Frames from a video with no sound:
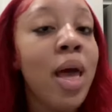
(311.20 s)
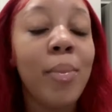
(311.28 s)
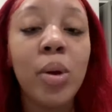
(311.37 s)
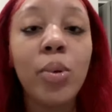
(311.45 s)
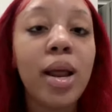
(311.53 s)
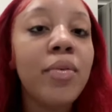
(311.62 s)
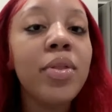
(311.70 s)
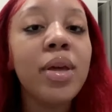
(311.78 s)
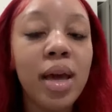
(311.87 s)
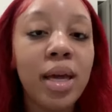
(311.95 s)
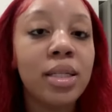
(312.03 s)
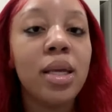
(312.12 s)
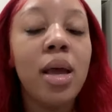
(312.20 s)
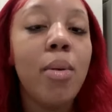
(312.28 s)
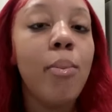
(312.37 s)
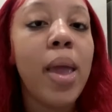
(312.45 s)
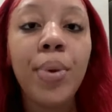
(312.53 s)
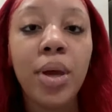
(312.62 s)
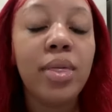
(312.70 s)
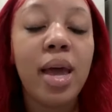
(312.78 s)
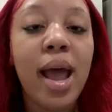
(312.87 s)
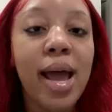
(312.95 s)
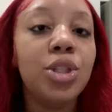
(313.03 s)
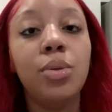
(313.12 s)
I mean, whatever the case may be that
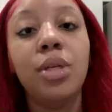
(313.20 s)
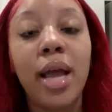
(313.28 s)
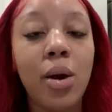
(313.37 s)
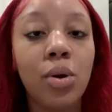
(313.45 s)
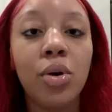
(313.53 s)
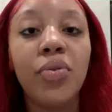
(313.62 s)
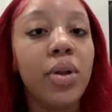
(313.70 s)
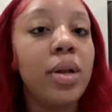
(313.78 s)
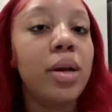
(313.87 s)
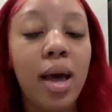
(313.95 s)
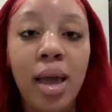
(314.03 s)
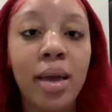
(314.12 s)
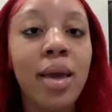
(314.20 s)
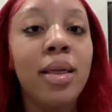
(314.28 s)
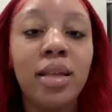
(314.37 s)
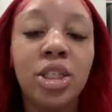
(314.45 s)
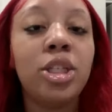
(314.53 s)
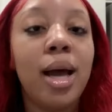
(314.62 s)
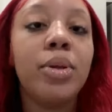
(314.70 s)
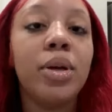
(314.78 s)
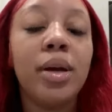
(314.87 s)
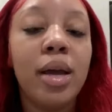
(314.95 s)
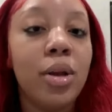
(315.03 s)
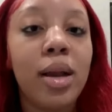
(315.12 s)
has you down or feeling like this chapter
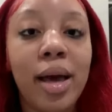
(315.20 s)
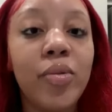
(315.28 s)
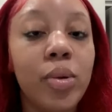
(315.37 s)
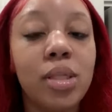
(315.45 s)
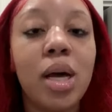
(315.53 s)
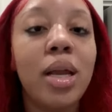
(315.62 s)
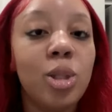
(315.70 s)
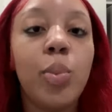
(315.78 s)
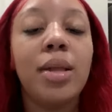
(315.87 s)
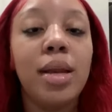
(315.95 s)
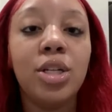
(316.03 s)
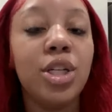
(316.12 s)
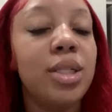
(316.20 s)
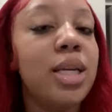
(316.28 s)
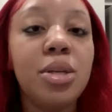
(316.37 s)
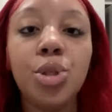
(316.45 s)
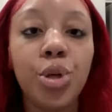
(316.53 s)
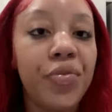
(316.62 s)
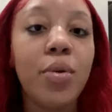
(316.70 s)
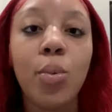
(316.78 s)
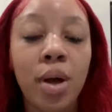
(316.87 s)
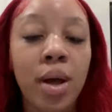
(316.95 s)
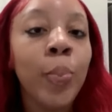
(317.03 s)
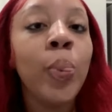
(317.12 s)
in your life was unexpected and just isn't your
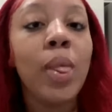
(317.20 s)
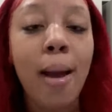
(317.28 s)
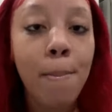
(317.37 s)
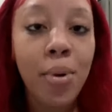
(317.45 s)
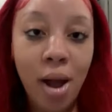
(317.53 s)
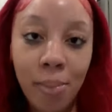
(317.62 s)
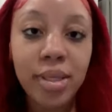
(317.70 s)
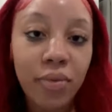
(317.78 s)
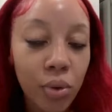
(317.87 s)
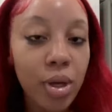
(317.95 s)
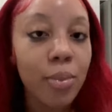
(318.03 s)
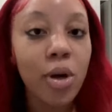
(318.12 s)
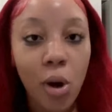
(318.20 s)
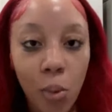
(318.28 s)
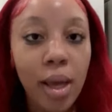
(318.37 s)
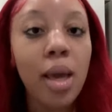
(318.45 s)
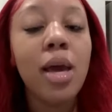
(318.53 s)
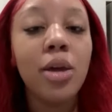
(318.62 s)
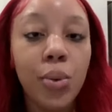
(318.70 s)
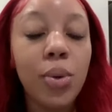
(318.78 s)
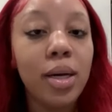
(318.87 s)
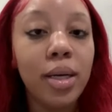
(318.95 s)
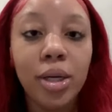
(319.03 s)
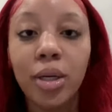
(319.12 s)
favorite one, I promise if you keep going, you
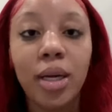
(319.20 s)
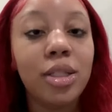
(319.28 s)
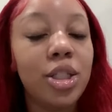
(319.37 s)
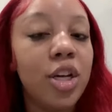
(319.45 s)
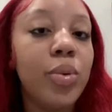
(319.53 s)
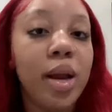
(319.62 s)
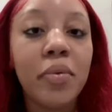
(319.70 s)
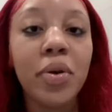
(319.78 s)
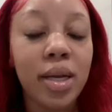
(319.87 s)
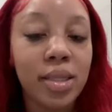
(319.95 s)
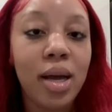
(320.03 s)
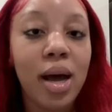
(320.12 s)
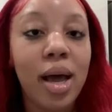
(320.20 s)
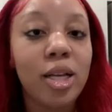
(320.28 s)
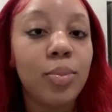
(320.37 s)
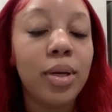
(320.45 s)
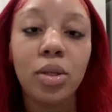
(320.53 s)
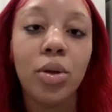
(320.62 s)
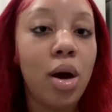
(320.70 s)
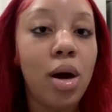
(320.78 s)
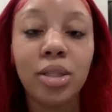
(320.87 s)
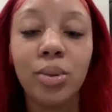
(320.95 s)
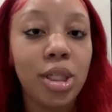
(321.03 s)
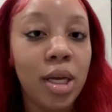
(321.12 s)
can literally achieve whatever it is that God has placed on your
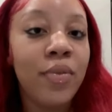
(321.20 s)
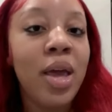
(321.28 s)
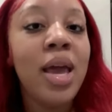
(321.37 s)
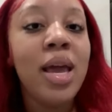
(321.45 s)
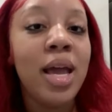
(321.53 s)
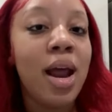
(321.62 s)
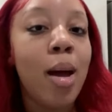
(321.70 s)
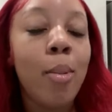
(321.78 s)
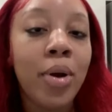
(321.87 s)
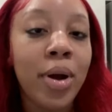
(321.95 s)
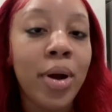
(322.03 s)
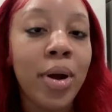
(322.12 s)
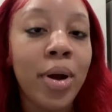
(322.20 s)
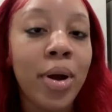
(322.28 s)
heart to achieve. And I pray.